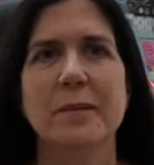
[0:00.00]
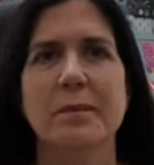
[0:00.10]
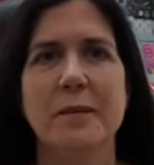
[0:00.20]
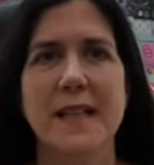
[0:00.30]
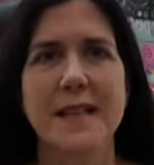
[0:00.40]

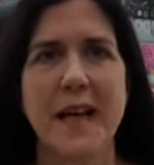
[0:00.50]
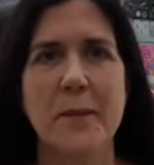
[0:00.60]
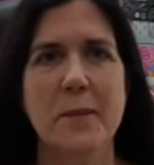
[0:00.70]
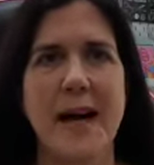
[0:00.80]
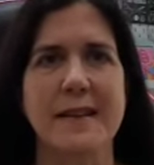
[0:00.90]
My
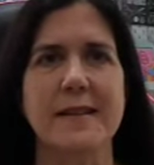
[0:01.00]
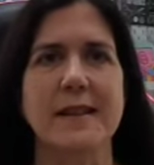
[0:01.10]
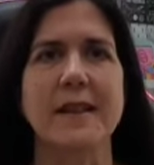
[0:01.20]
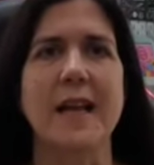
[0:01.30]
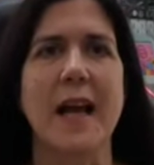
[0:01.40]
second
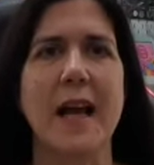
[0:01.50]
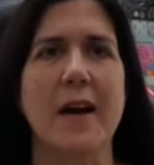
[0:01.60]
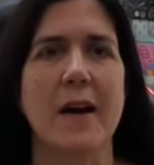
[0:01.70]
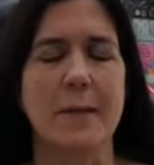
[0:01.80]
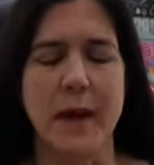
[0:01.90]
pattern
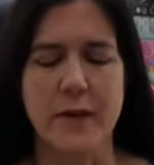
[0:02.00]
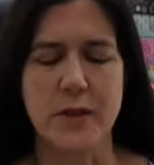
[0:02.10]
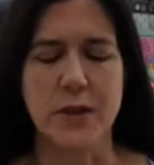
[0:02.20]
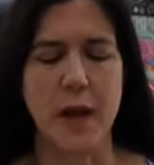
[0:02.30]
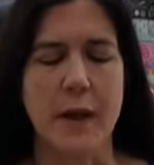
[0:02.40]
I'm going
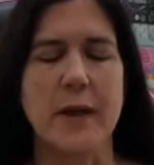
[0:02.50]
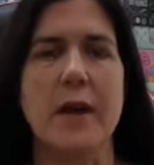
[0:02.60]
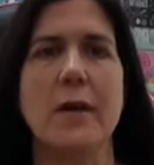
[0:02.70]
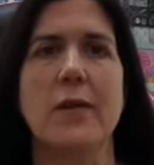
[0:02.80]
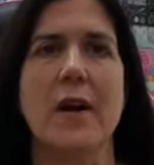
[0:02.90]
to show
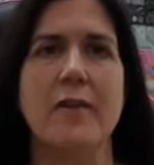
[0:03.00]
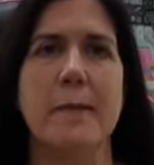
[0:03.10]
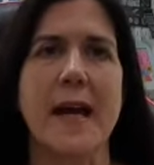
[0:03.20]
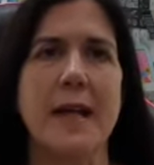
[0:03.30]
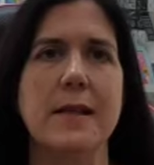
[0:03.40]
you that I've
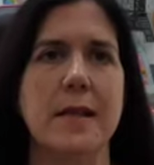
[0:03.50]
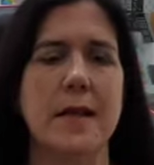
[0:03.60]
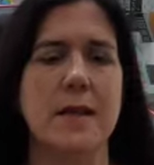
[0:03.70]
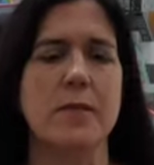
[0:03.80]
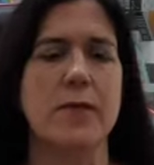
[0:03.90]
made
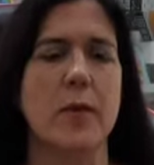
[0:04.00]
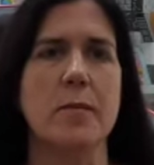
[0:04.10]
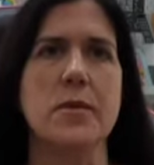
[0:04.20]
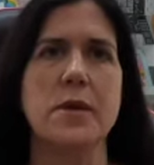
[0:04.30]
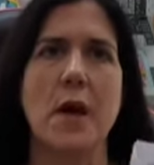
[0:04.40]
is
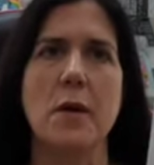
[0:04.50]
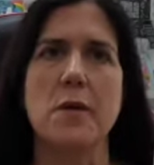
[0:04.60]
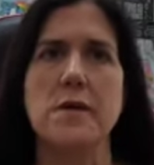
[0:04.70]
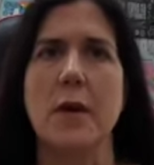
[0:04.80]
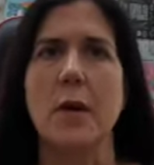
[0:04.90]
from Sew
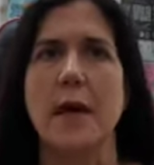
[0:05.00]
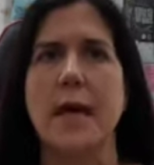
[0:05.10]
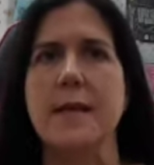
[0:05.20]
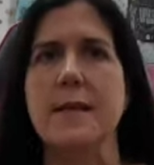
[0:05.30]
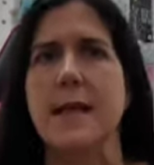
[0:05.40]
So
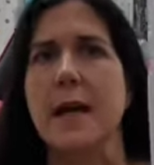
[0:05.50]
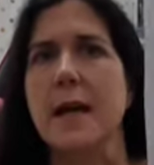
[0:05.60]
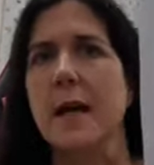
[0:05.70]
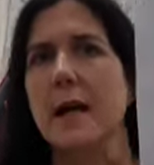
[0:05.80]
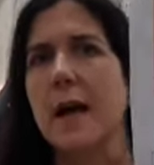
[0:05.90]
Easy,
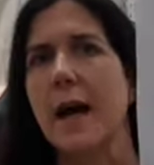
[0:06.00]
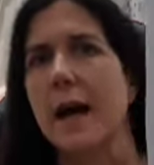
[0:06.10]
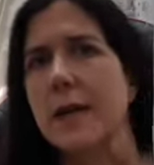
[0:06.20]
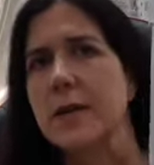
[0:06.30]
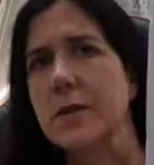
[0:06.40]

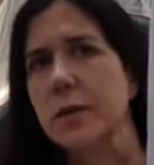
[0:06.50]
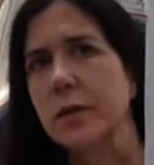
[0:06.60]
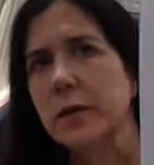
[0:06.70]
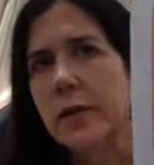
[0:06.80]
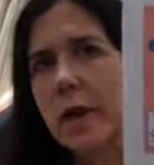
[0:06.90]
and it's
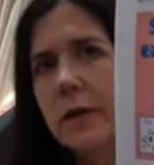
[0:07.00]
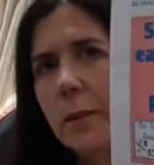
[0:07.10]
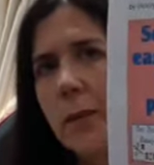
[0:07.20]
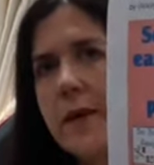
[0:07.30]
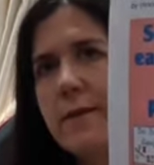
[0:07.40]
called the
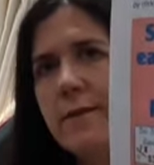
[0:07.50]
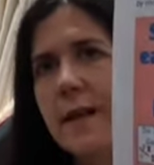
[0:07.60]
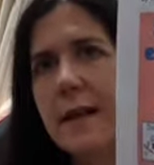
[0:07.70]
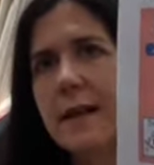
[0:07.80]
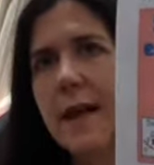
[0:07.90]
Brief
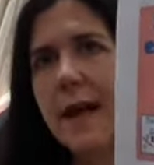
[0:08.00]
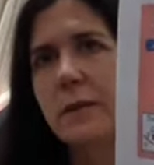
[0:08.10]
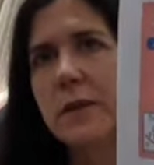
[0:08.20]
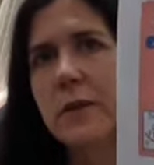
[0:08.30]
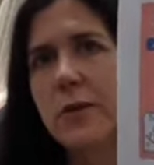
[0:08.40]

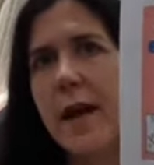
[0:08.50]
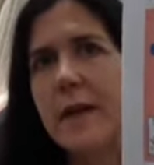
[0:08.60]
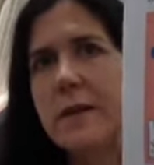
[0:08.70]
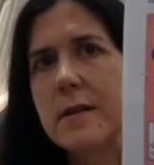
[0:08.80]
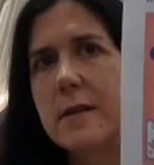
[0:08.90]
Encounter
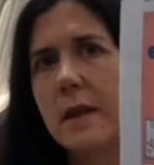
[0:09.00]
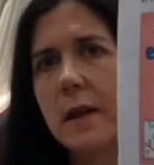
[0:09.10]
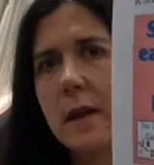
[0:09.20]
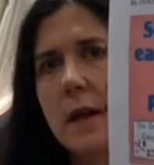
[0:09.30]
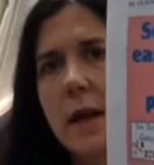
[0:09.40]
Dress.
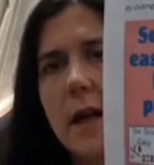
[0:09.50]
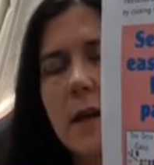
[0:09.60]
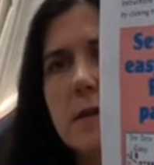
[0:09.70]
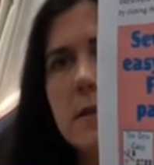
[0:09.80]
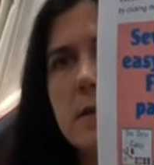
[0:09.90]

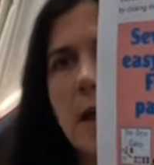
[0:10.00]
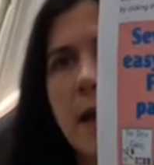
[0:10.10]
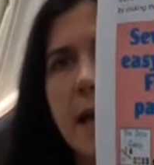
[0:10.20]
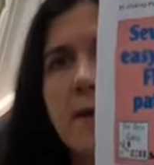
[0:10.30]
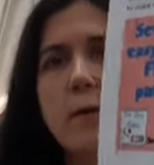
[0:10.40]
It's
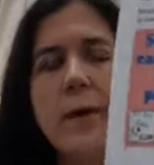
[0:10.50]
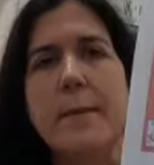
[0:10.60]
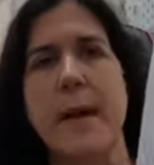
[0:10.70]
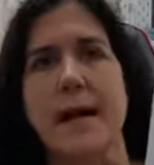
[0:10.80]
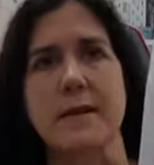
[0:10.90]
a free
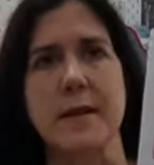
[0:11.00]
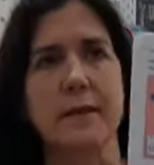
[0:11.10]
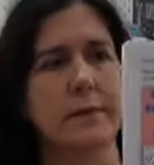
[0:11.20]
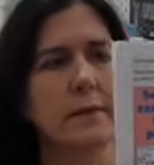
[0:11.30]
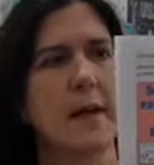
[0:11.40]

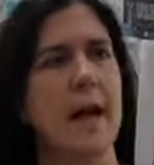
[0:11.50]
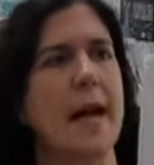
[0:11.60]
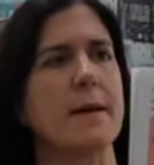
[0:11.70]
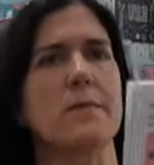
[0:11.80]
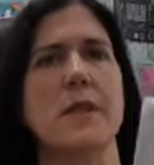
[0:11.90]
pattern
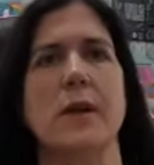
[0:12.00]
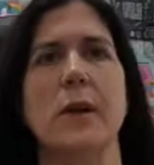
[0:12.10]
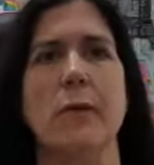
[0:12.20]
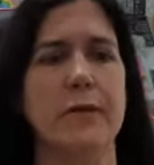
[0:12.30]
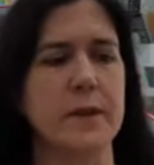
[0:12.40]
aimed at
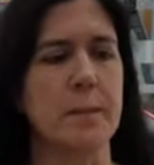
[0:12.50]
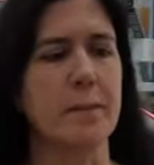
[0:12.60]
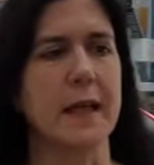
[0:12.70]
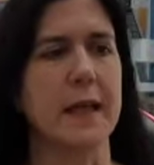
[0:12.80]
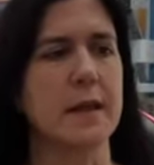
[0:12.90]
confident
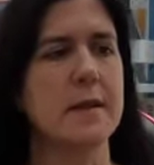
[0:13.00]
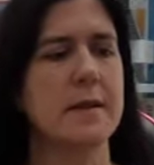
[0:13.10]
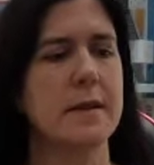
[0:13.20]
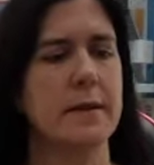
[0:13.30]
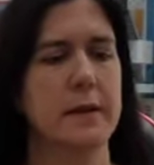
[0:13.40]
beginners.